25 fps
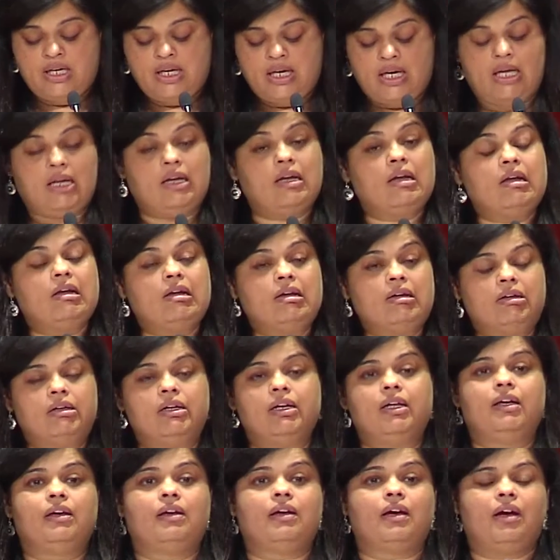and
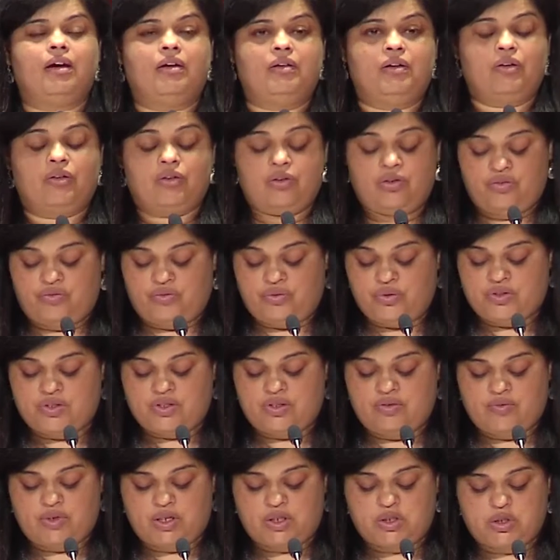learning how to grow fruits
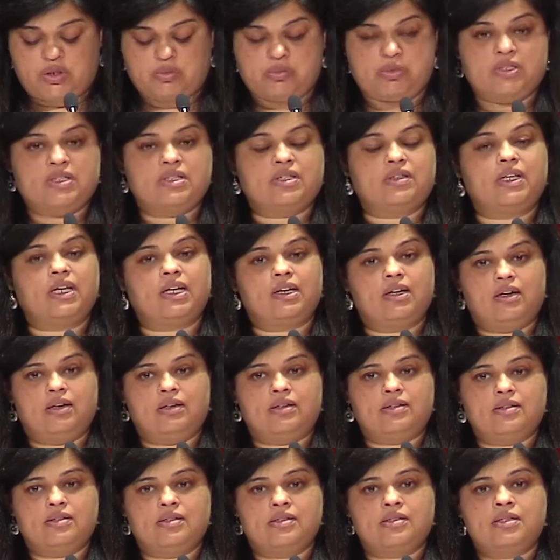and vegetables in their
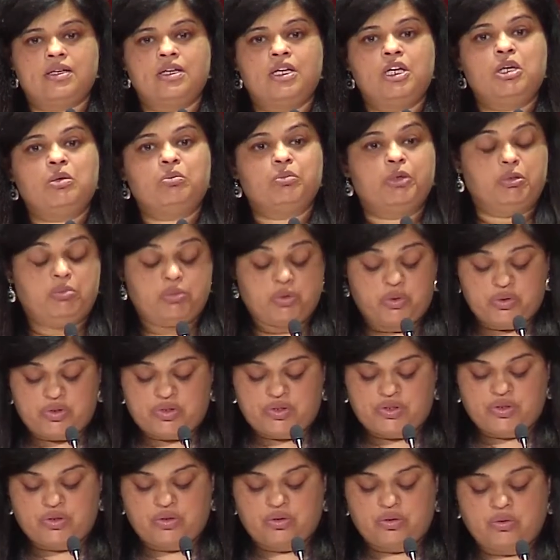gardens, but more
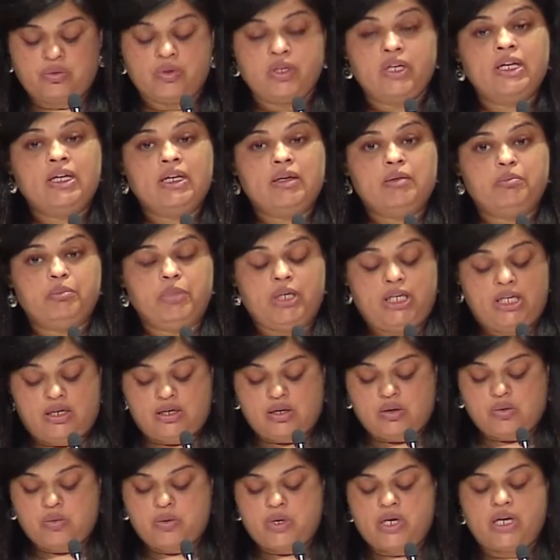so, being
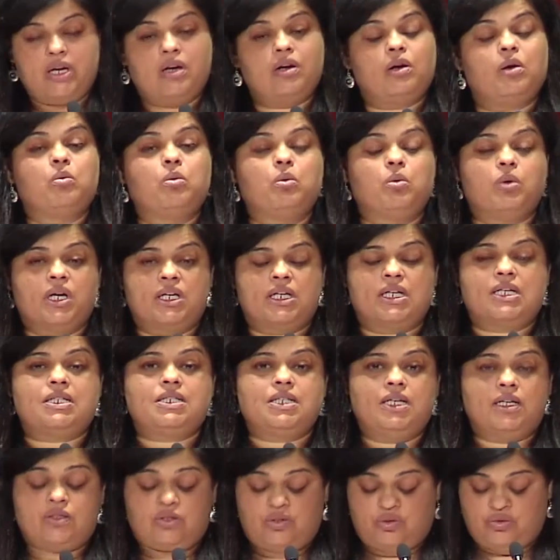aware of what it
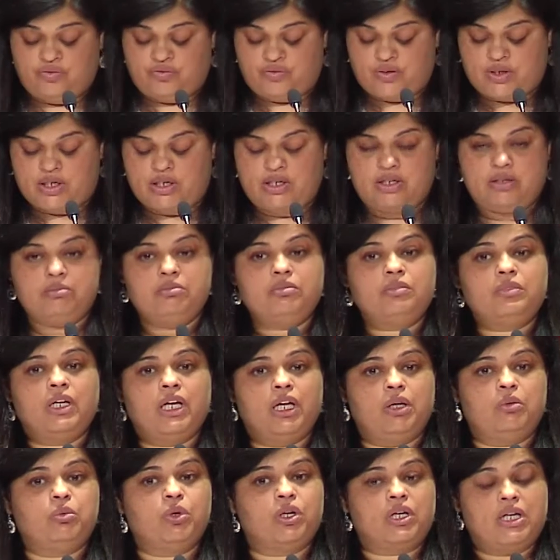takes to farm
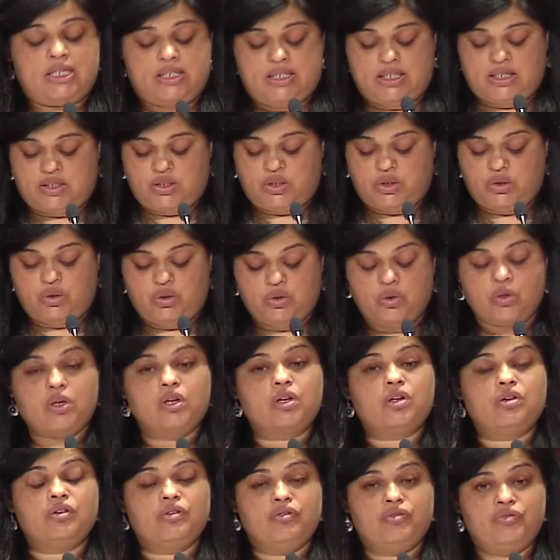and what it takes to
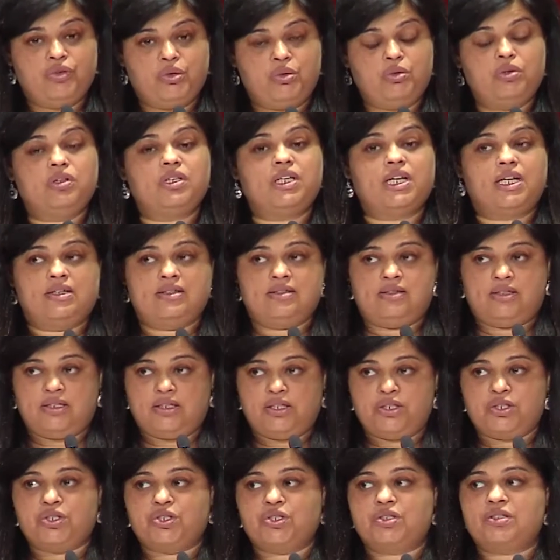cook food that is
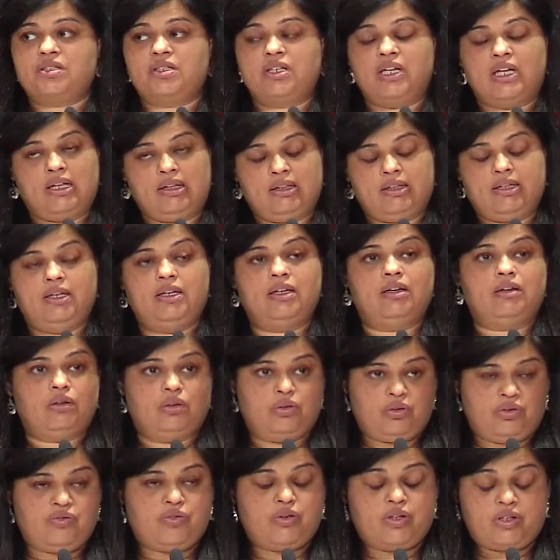delicious and healthy and
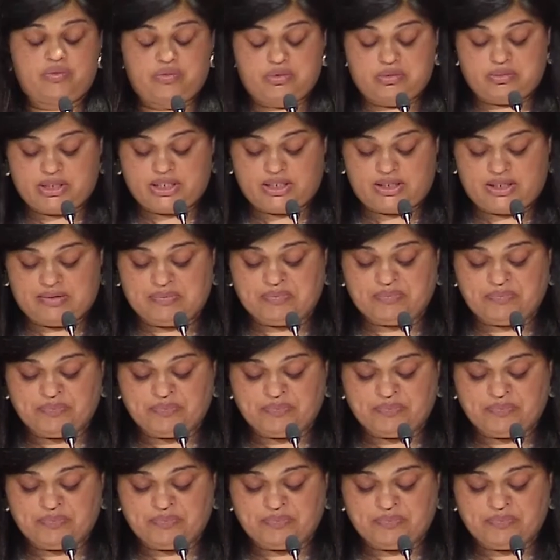good for everybody.